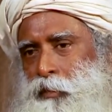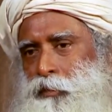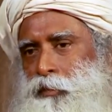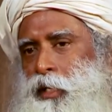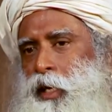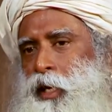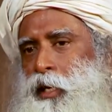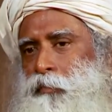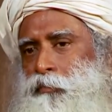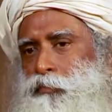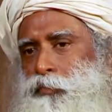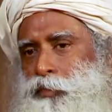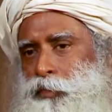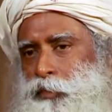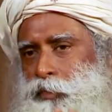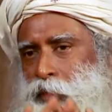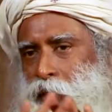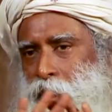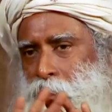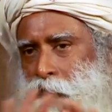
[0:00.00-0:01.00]
time which
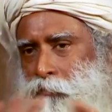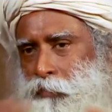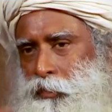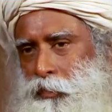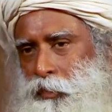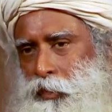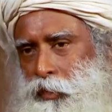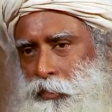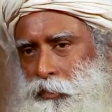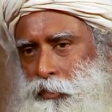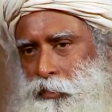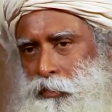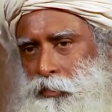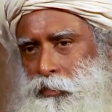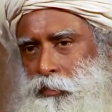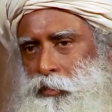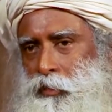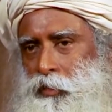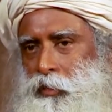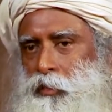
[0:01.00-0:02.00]
is
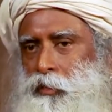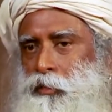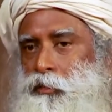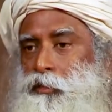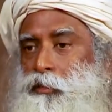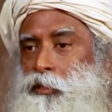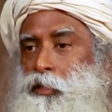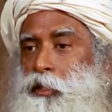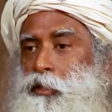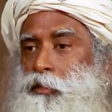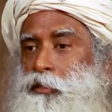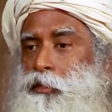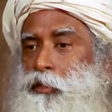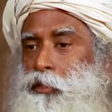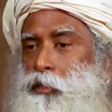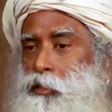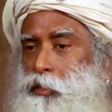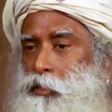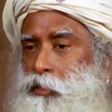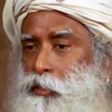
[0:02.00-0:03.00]
emptiness, takes a
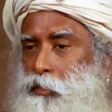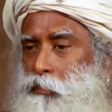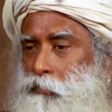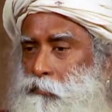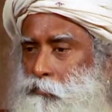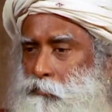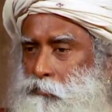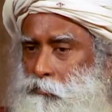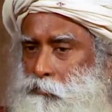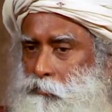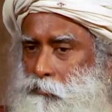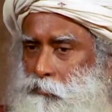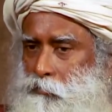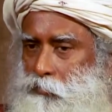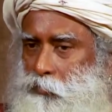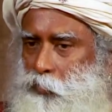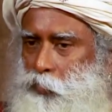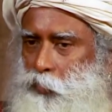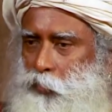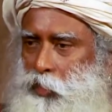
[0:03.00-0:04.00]
curve.
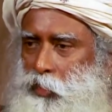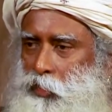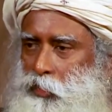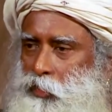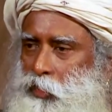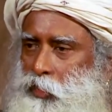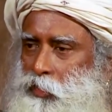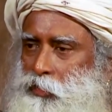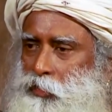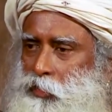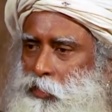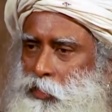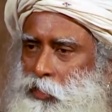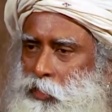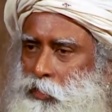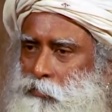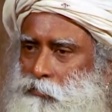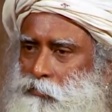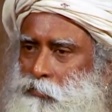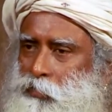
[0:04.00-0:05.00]
When it takes a
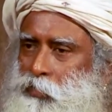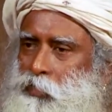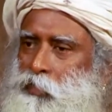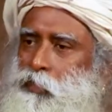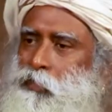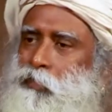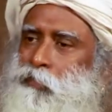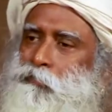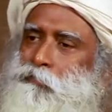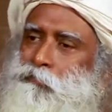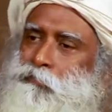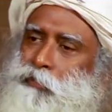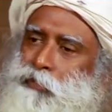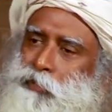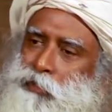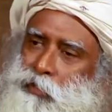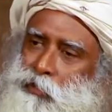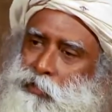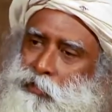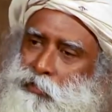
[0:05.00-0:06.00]
curve,
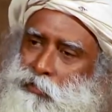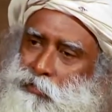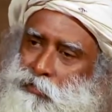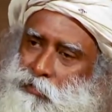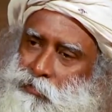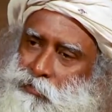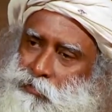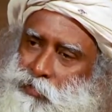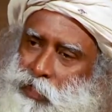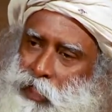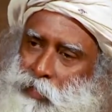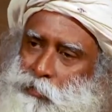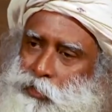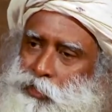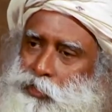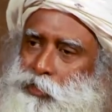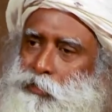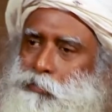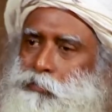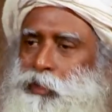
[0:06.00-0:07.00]
physical
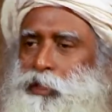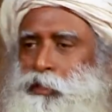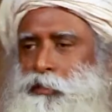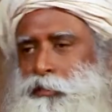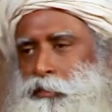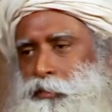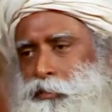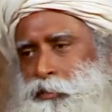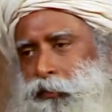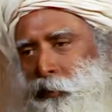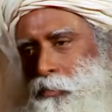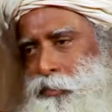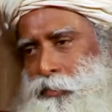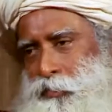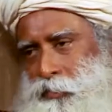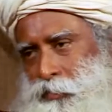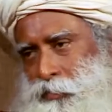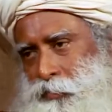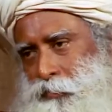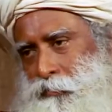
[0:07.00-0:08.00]
dimension
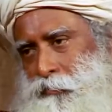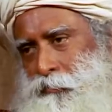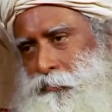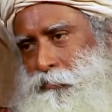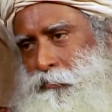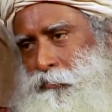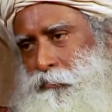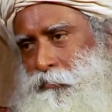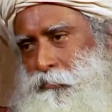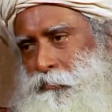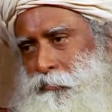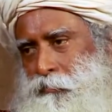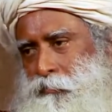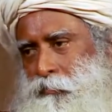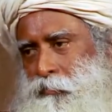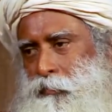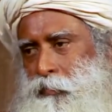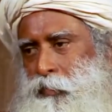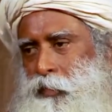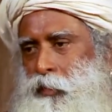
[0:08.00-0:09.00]
begins.
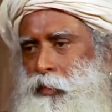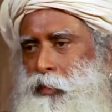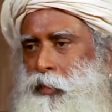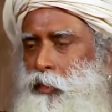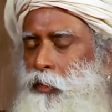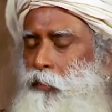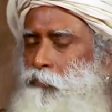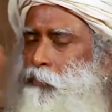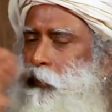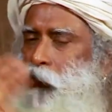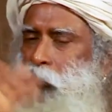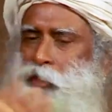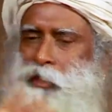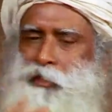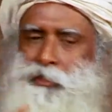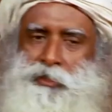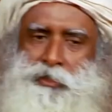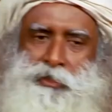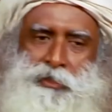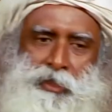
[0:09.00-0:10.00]
If it
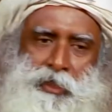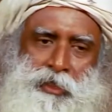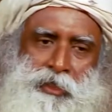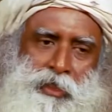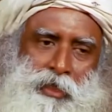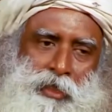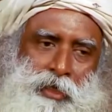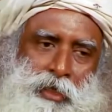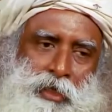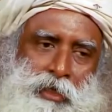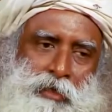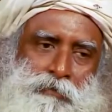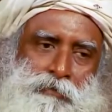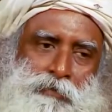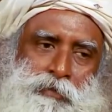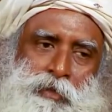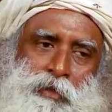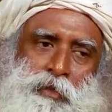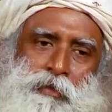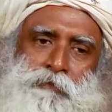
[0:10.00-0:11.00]
doesn't take a curve,
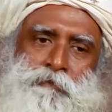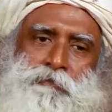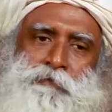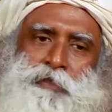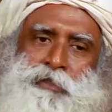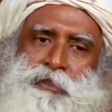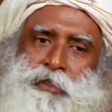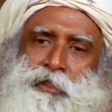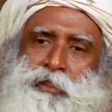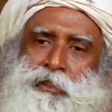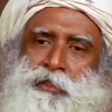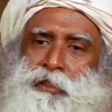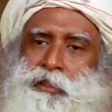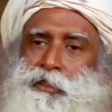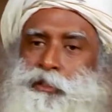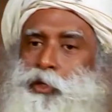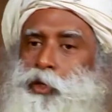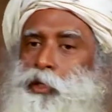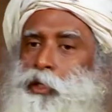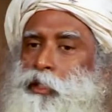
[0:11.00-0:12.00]
physical
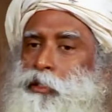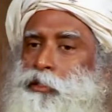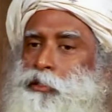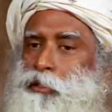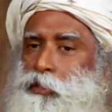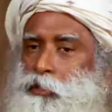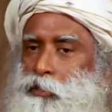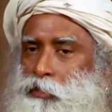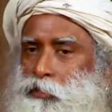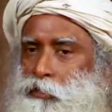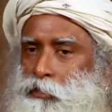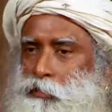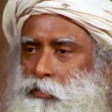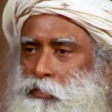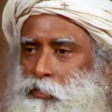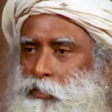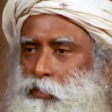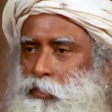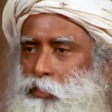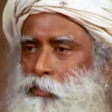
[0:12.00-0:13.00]
does not exist.
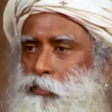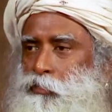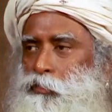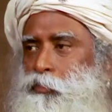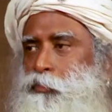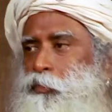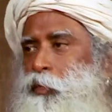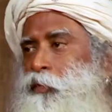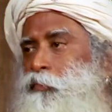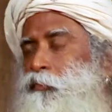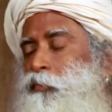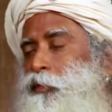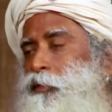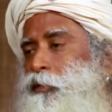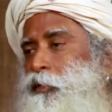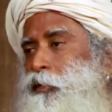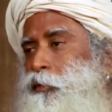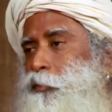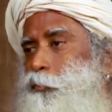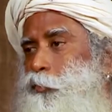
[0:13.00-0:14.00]
So when we
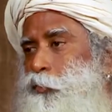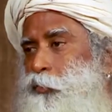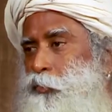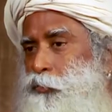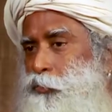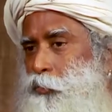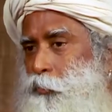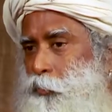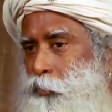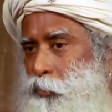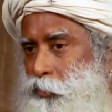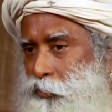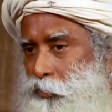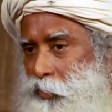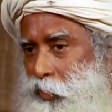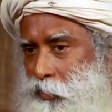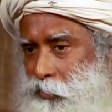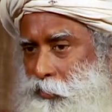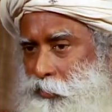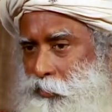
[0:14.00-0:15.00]
say spiritual
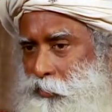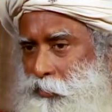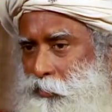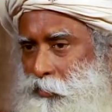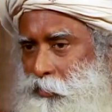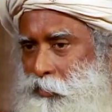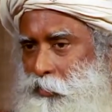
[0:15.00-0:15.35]
process,